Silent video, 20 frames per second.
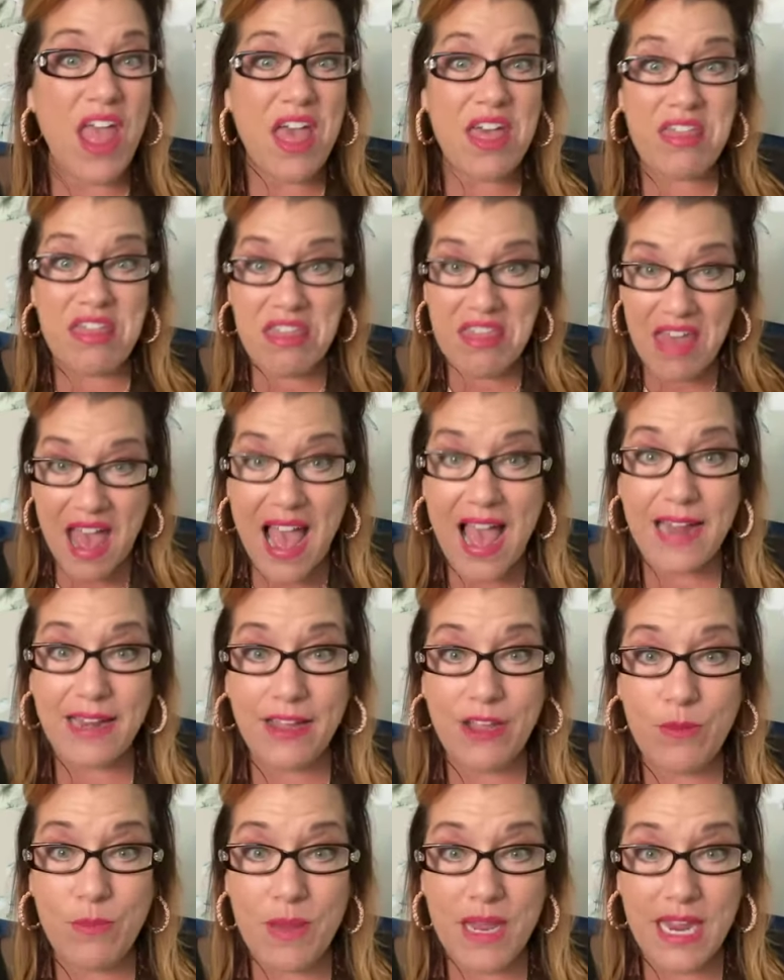That
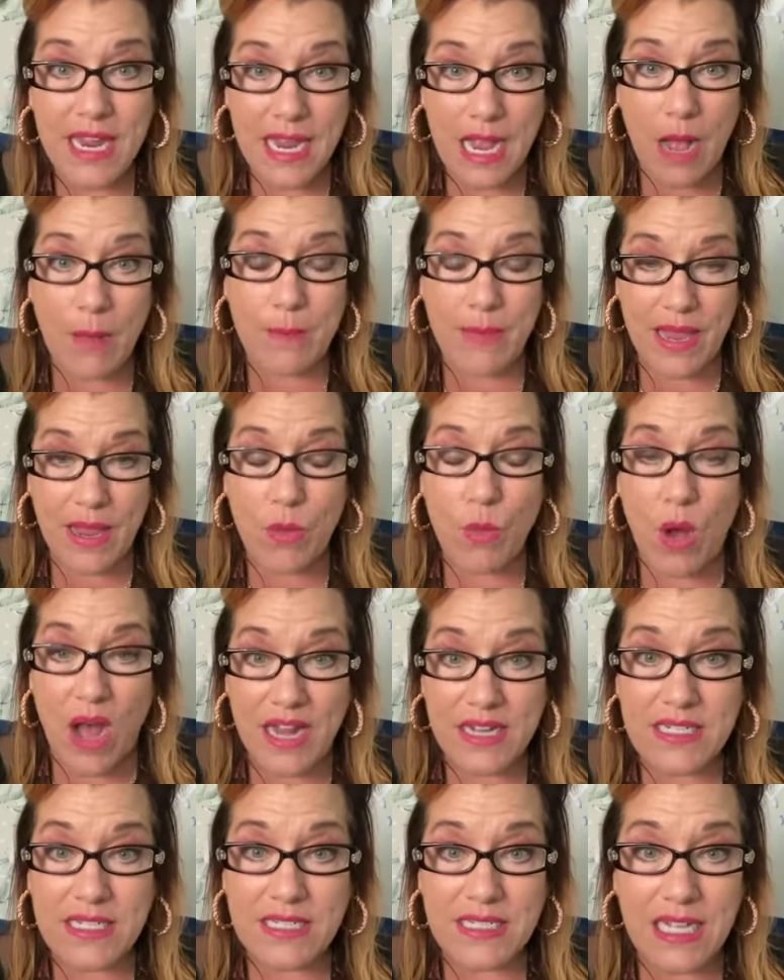could be a big
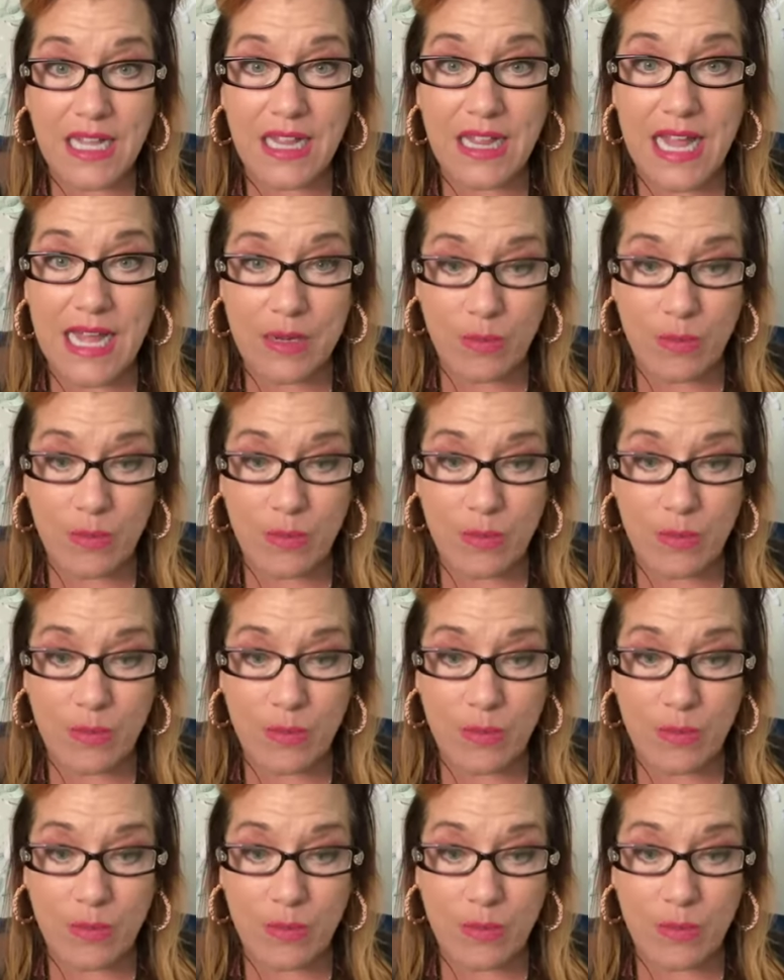one to sell a lot